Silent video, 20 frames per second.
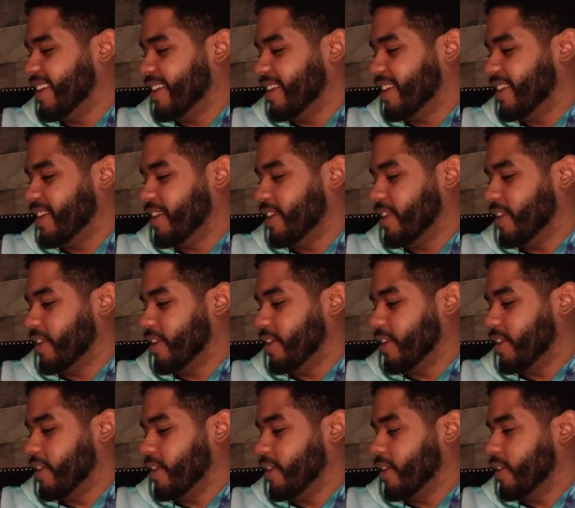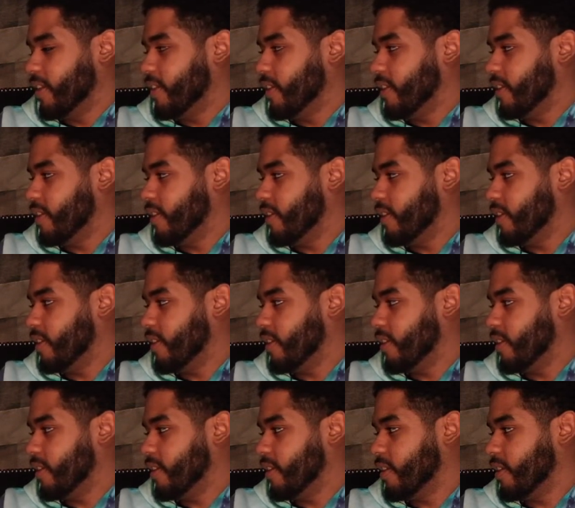
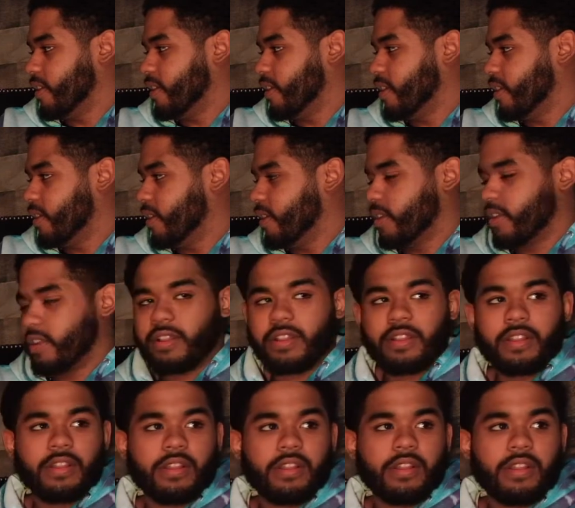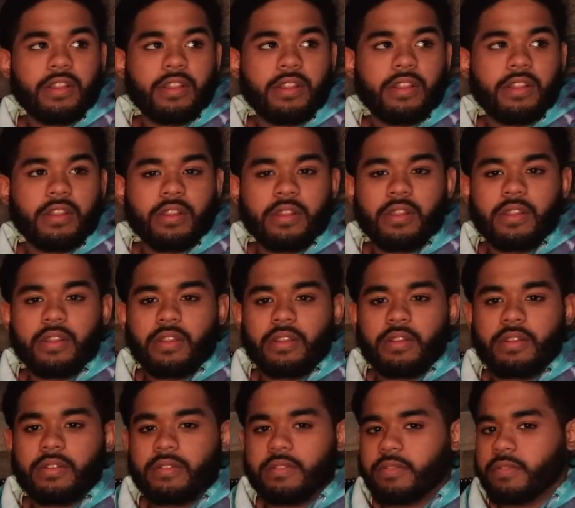
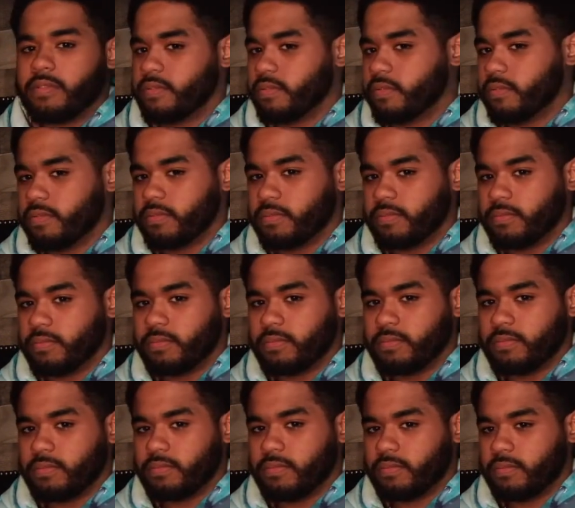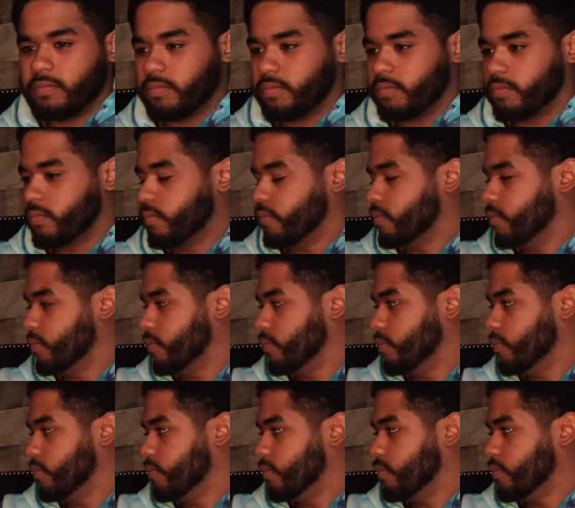
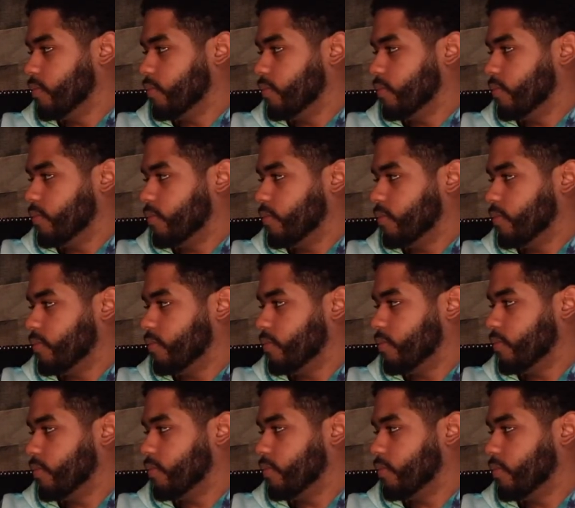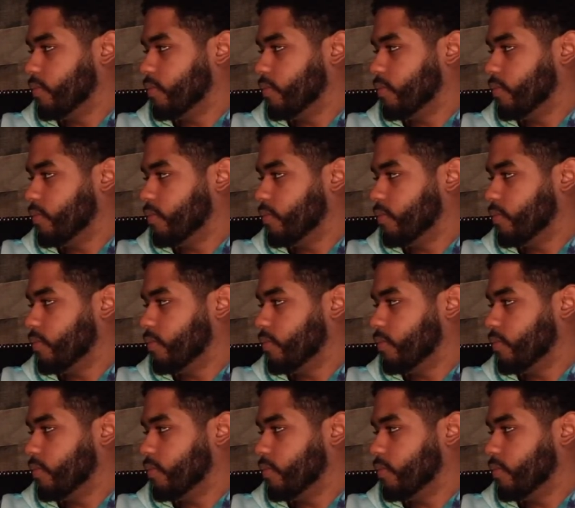(silent)